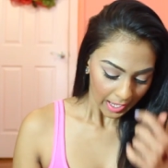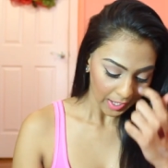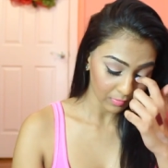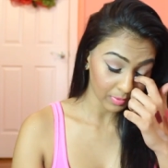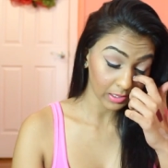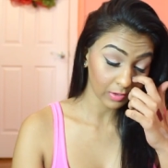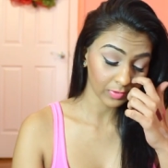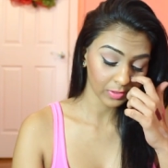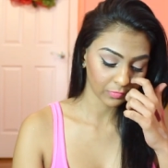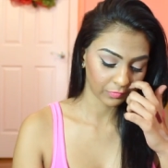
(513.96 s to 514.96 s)
I've been
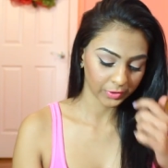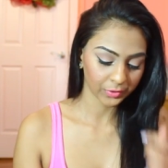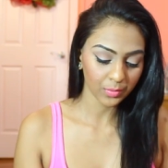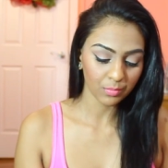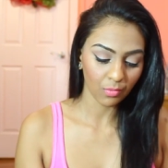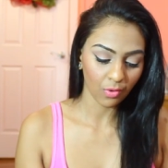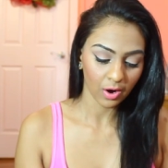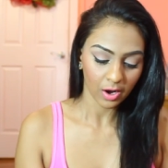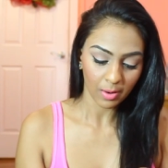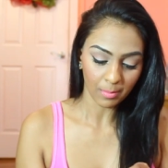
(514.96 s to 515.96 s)
loving the Vera
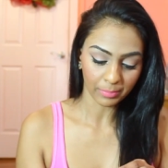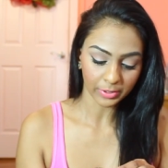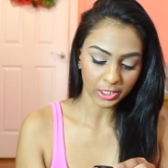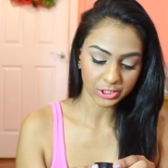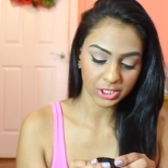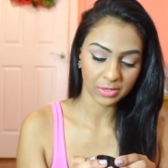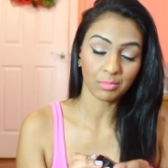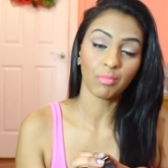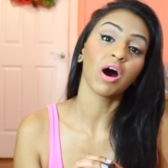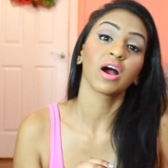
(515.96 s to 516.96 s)
Moore blush
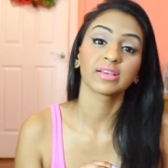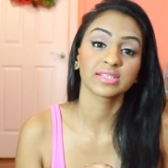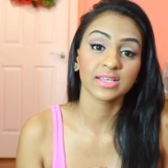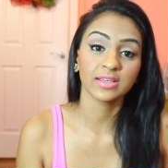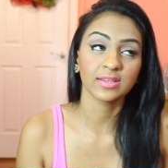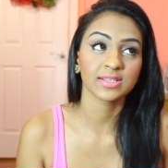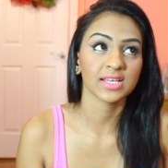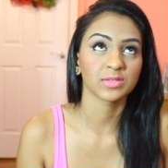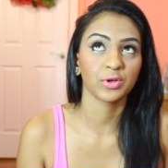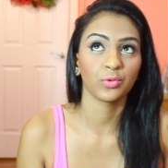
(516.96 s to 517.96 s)
in Moccasin. This
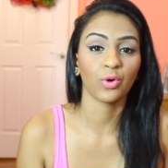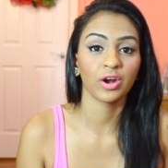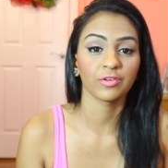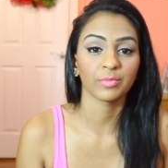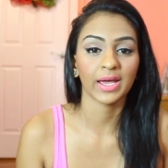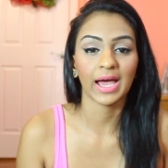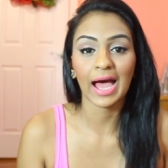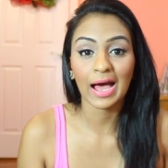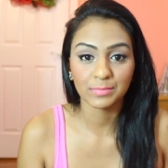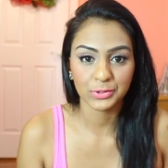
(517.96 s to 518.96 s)
has been one of my
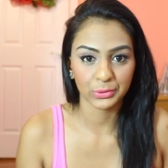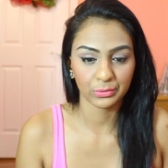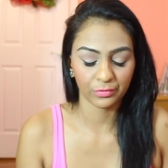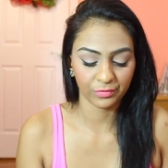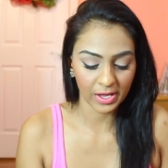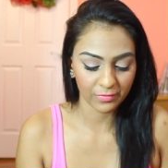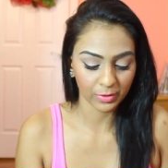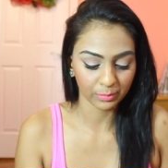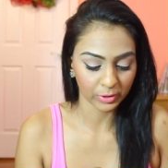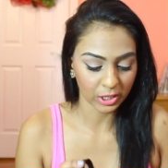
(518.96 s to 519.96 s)
absolute
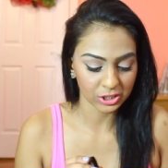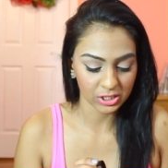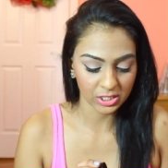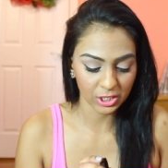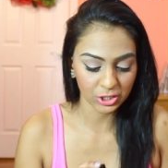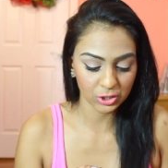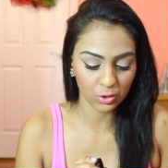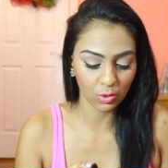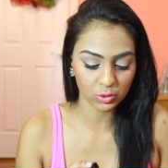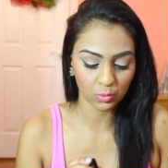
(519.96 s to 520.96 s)
favorite blushes. It just
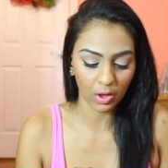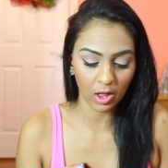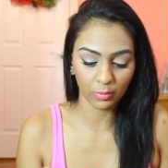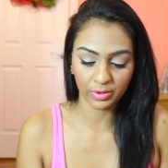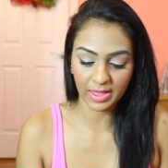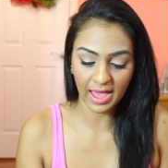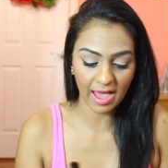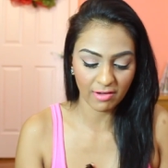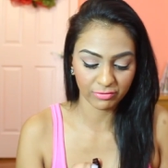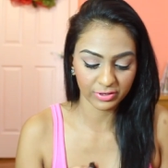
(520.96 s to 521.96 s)
goes well with
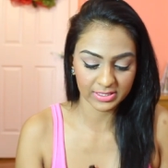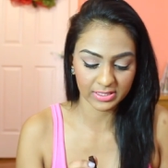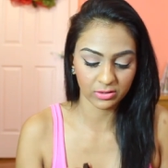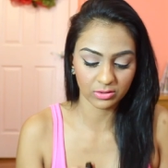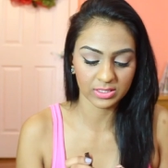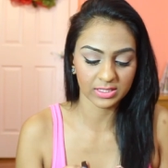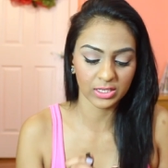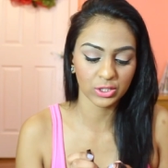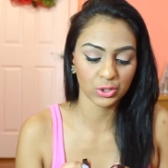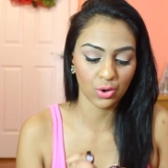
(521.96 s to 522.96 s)
every single
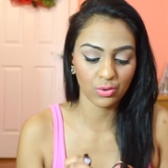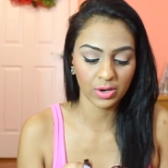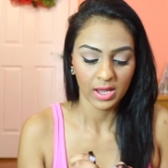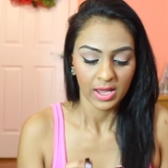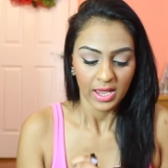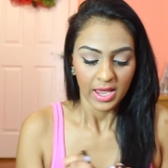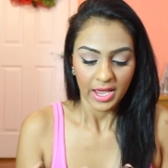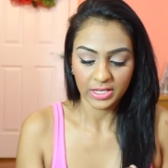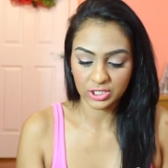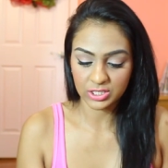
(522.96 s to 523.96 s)
skin tone.
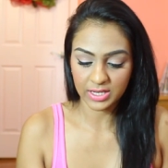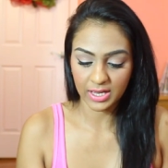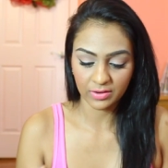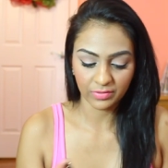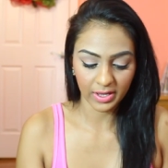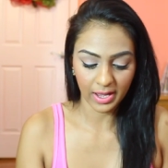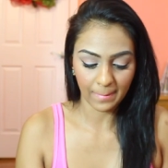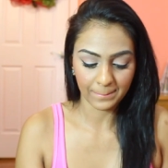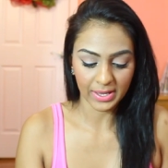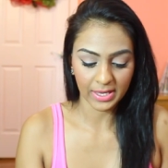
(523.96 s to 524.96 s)
It's just kind of like
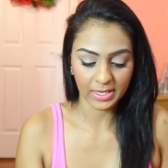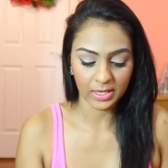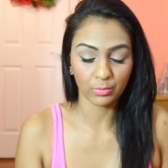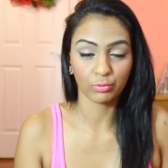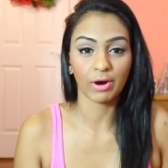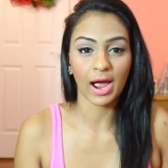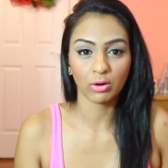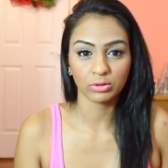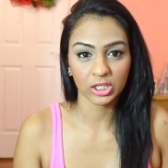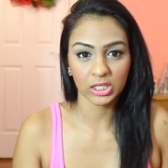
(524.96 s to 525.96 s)
a pinky
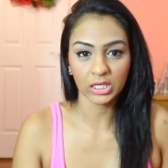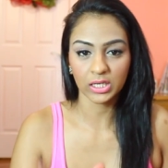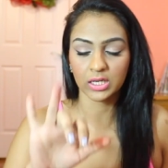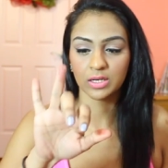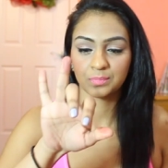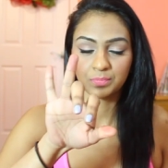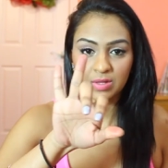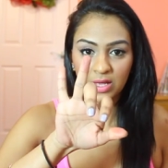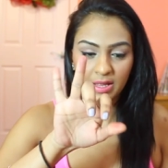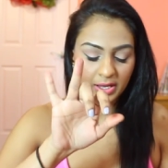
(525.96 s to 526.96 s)
brown look,
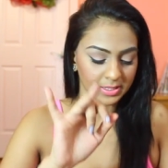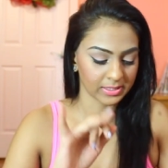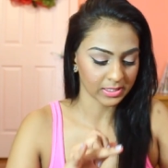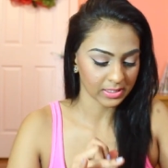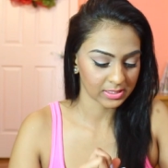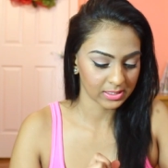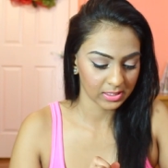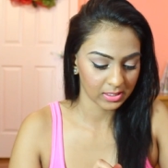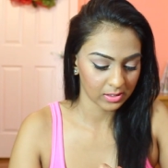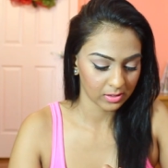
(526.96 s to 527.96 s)
like a
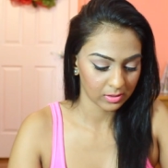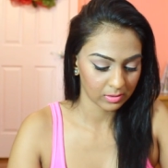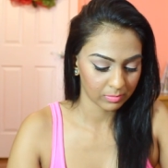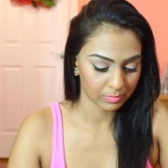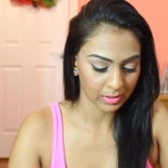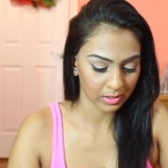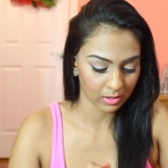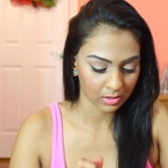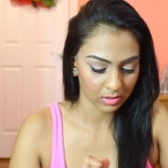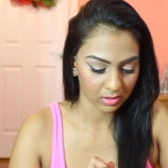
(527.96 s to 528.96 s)
dusty
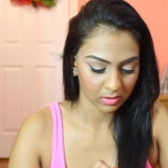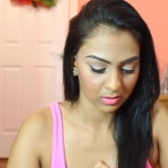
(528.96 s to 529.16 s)
pink.